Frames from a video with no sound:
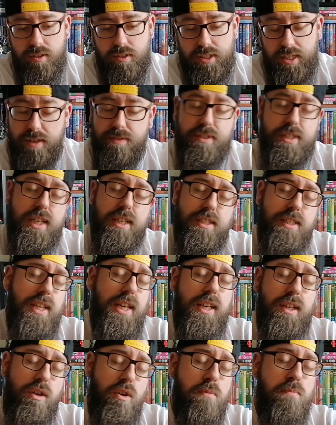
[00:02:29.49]
to have Zack
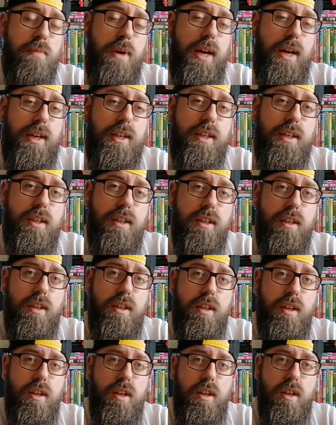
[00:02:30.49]
Snyder come back
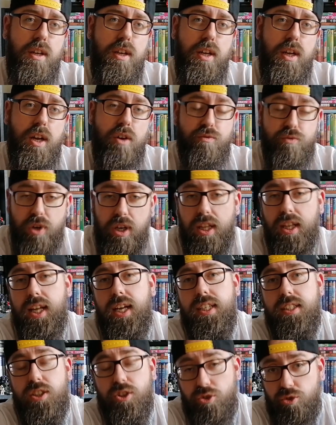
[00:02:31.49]
and
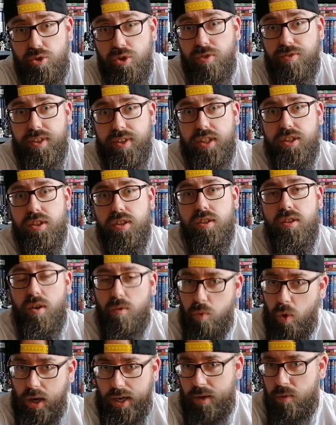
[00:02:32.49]
realise his true vision
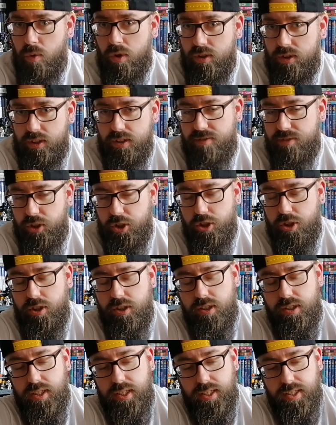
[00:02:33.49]
of what he wanted for
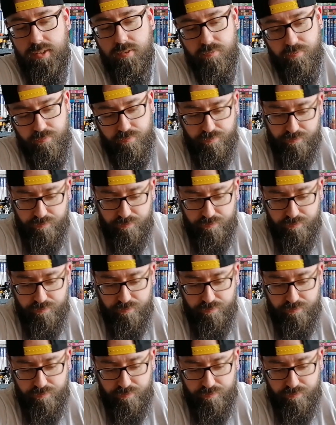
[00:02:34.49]
Justice League.